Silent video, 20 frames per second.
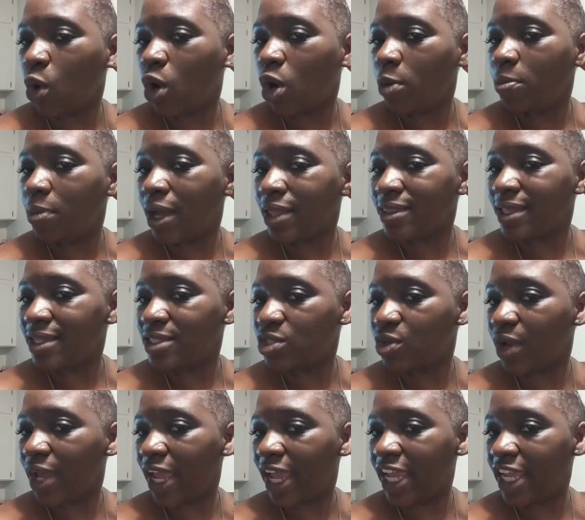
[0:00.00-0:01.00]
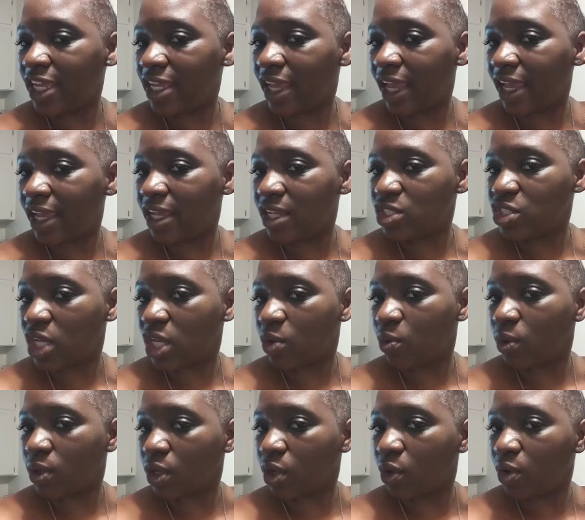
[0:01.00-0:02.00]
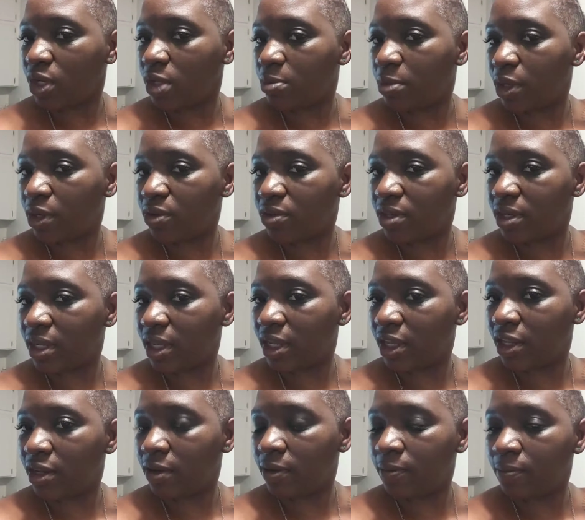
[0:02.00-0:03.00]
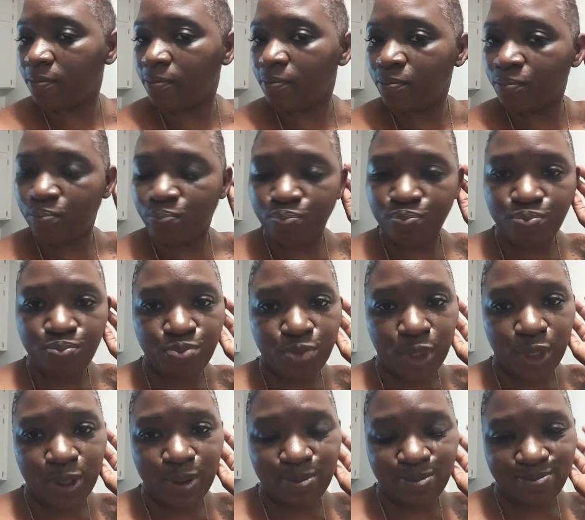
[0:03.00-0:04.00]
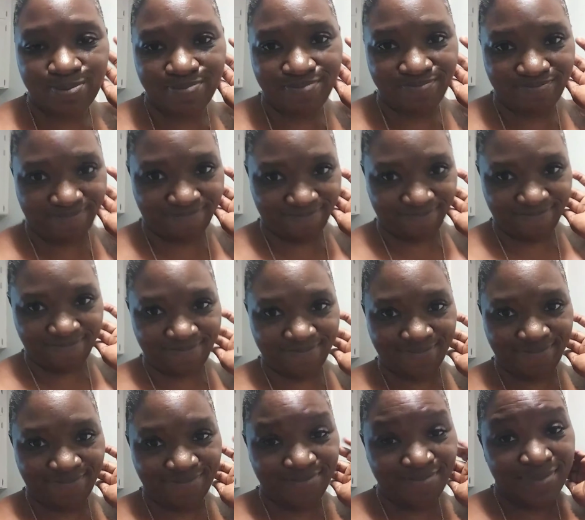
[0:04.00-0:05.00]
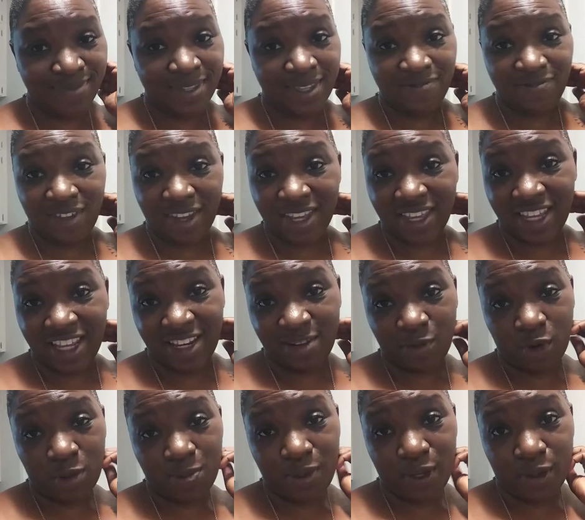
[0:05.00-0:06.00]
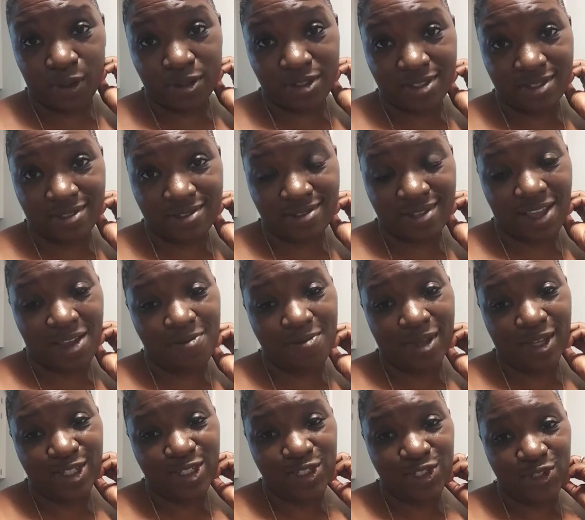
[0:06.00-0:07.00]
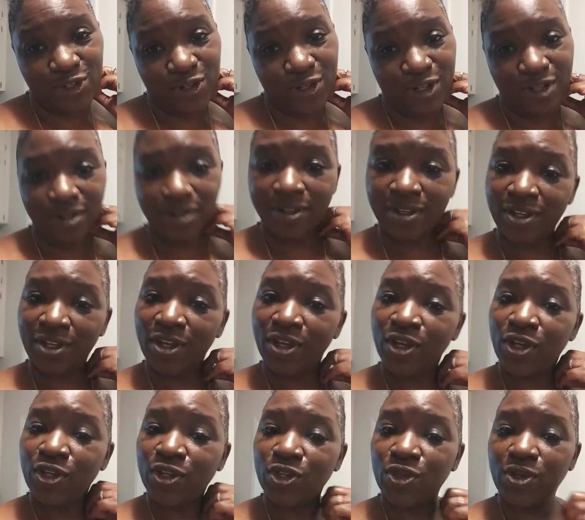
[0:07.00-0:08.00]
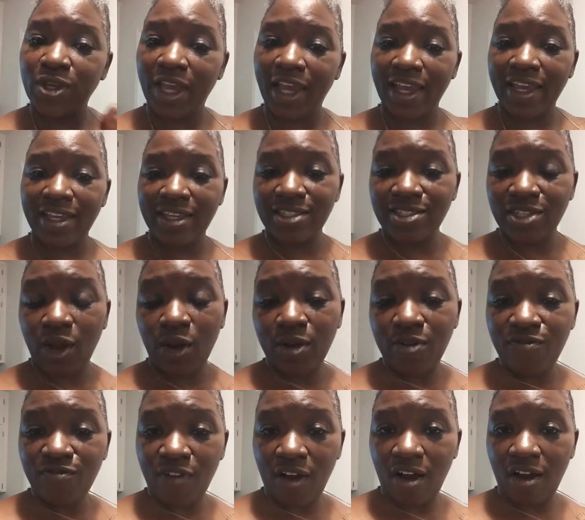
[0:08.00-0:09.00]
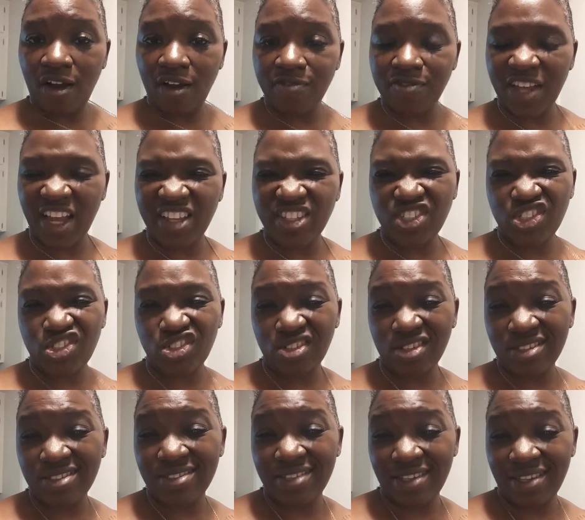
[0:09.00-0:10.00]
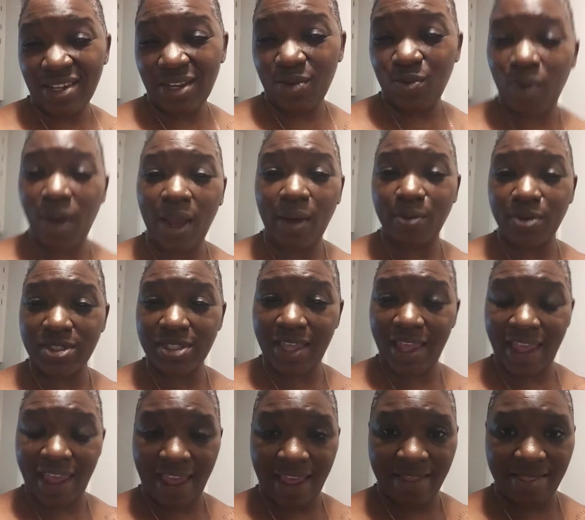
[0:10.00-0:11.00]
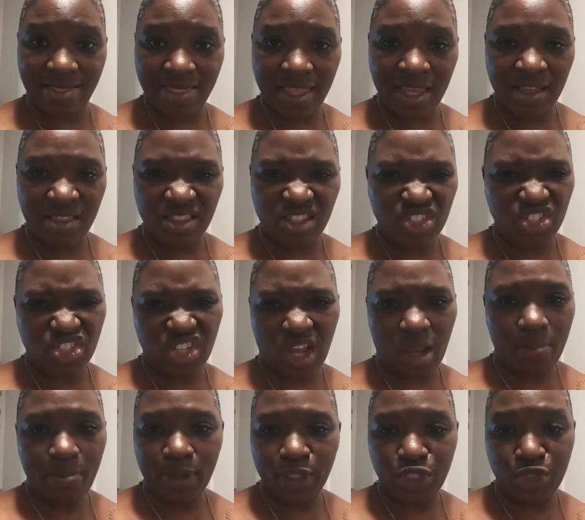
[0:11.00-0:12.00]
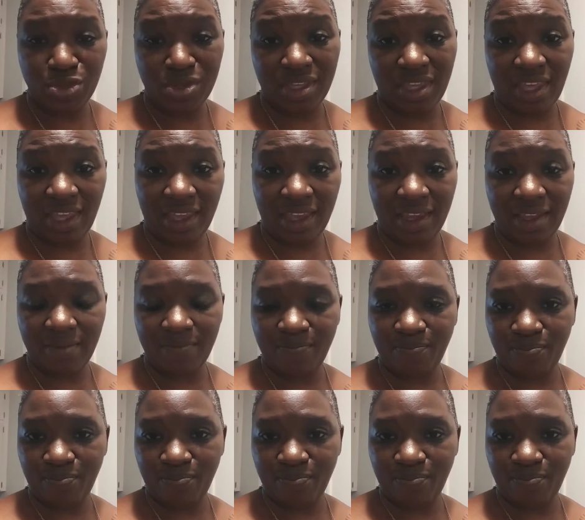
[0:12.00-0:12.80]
up, I think, to an 8 gauge. I don't want to go any bigger than that. But if I get any more piercings, I'll make sure you guys are involved. I should have did it while I was at the shop, but you can't.